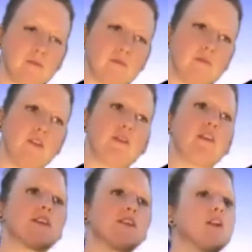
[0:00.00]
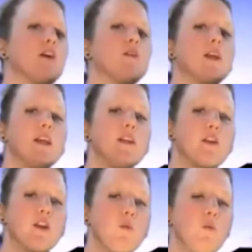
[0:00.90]
And very slowly, you're
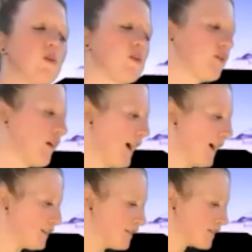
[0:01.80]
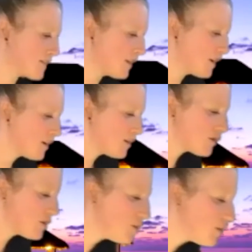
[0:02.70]
going to walk your hands
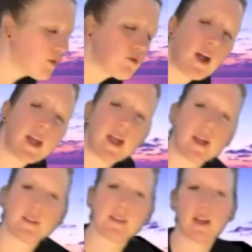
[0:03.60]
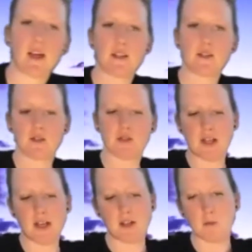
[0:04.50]
to your right hand side. So just
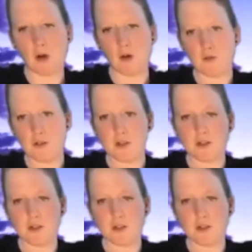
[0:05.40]
take them over to the